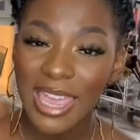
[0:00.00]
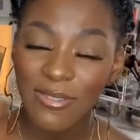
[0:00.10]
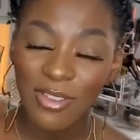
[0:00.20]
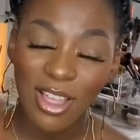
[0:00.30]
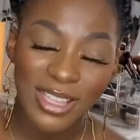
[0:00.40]

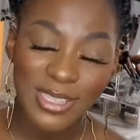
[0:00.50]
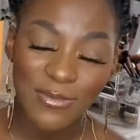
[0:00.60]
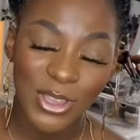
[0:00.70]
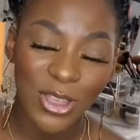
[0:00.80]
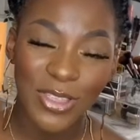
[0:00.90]
if you like this
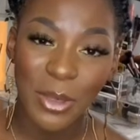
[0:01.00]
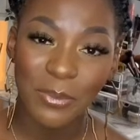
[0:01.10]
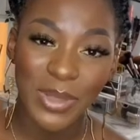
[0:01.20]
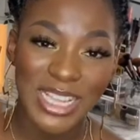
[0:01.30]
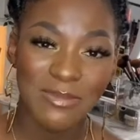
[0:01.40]
video,
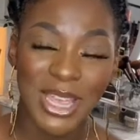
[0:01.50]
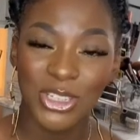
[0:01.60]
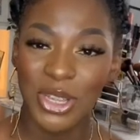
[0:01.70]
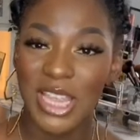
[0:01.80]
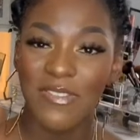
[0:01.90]
then please make
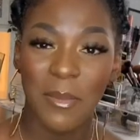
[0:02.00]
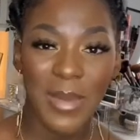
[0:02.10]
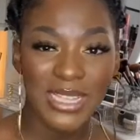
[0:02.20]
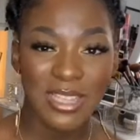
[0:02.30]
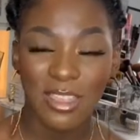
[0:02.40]
sure you leave your
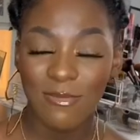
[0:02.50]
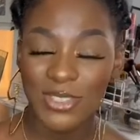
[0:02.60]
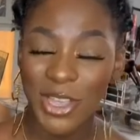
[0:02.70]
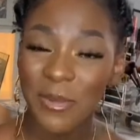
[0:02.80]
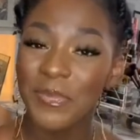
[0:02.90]
massive
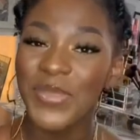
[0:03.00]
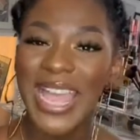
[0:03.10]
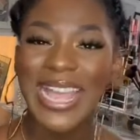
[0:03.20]
thumbs up,